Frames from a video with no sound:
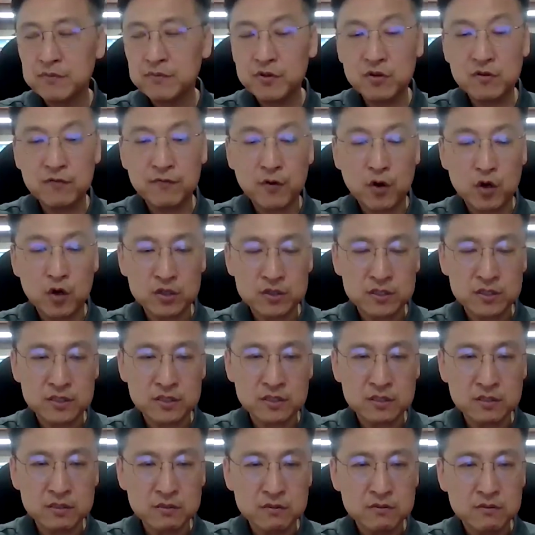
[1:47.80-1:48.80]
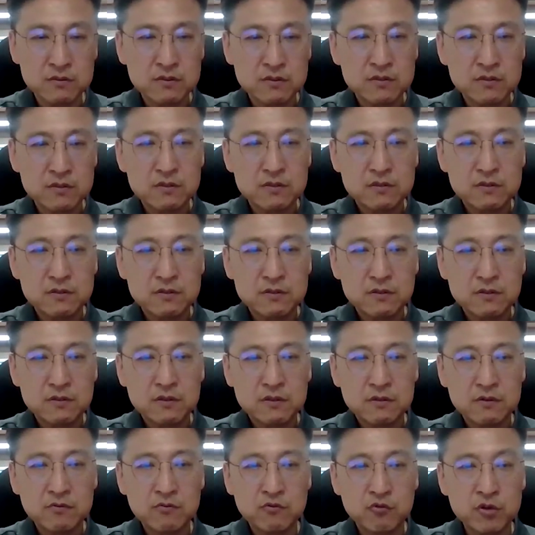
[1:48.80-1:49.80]
pure fossil
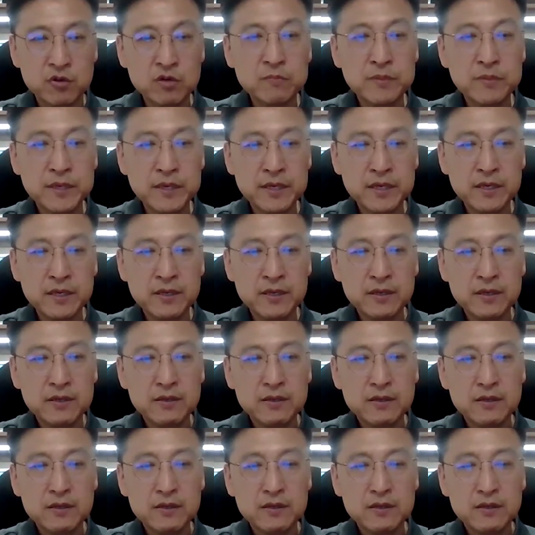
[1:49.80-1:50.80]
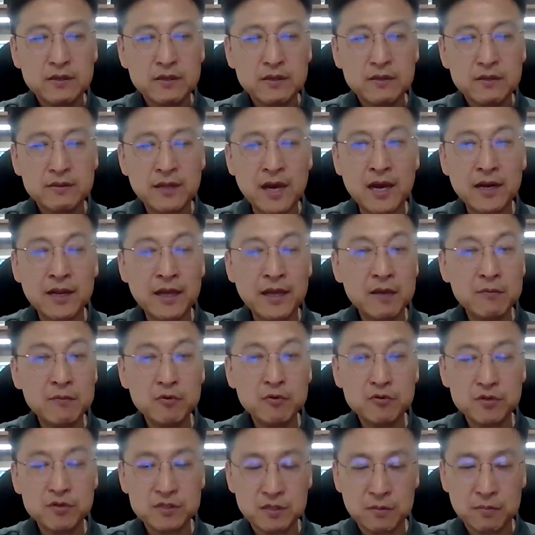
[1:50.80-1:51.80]
will be not
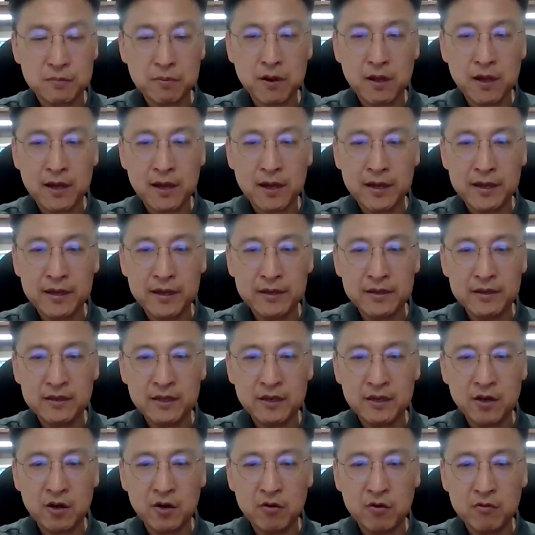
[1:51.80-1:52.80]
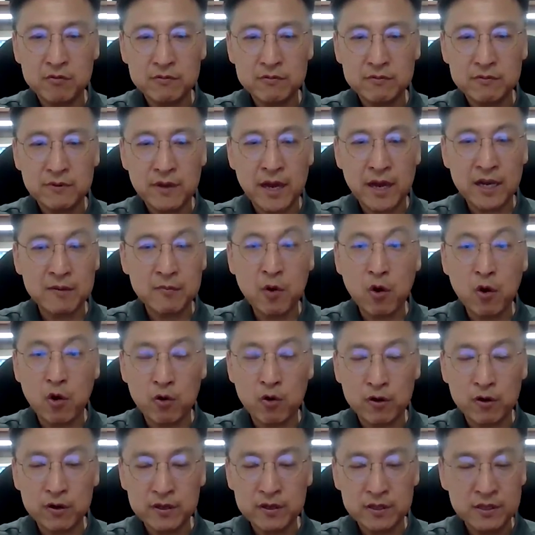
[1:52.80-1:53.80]
able to supply you know
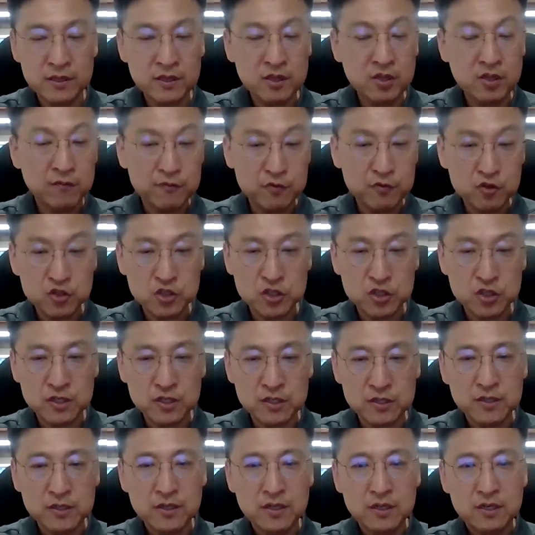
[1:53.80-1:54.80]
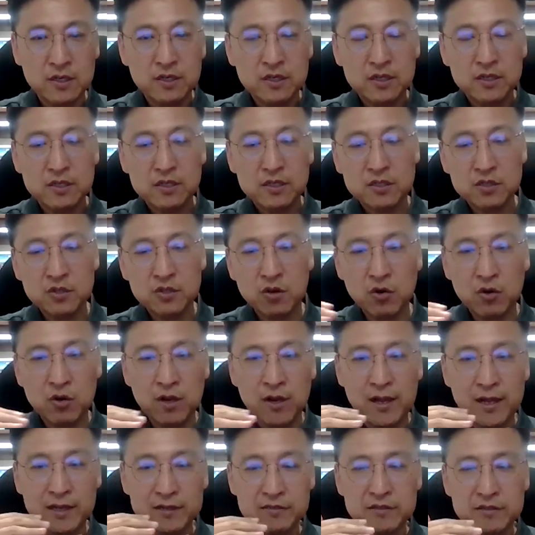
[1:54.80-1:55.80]
anymore near future so
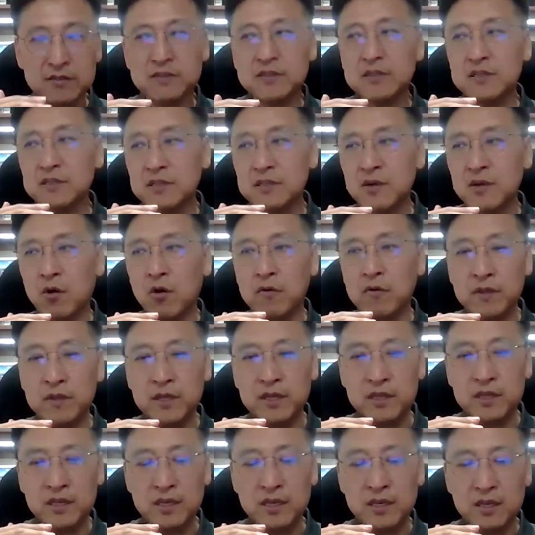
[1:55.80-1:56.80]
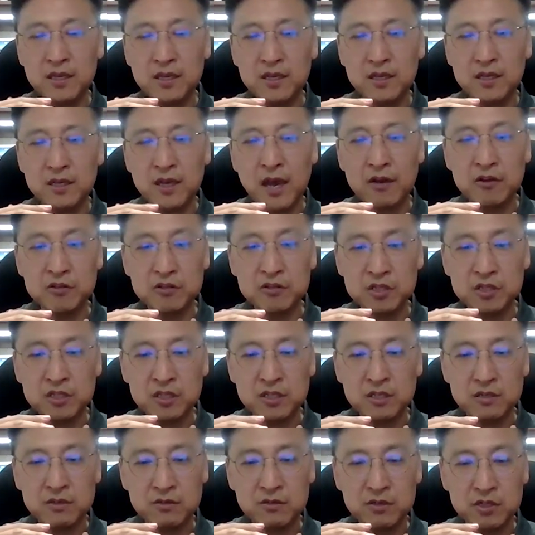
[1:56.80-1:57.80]
electricity only the
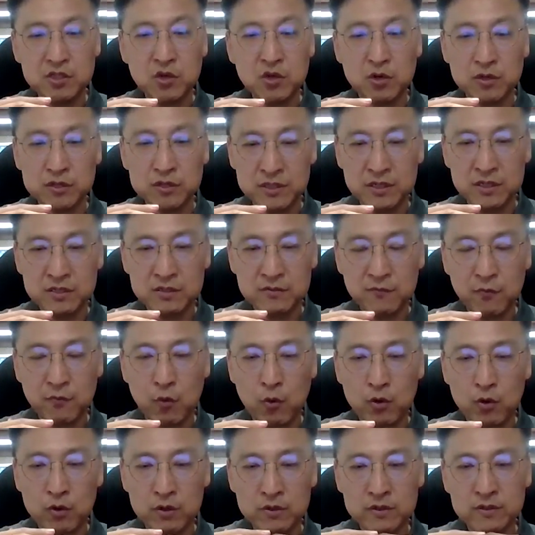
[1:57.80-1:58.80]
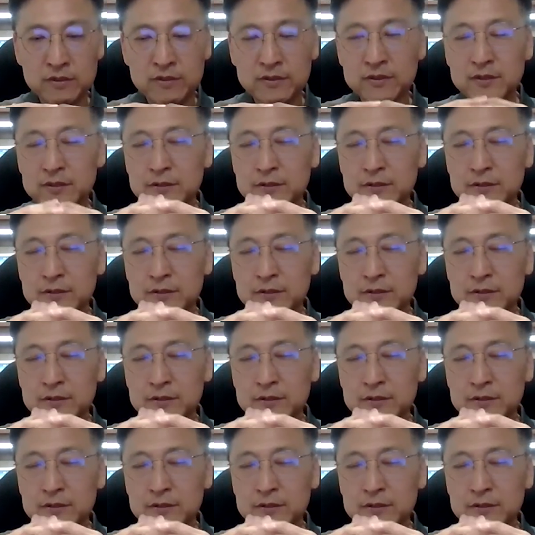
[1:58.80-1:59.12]
energy resources for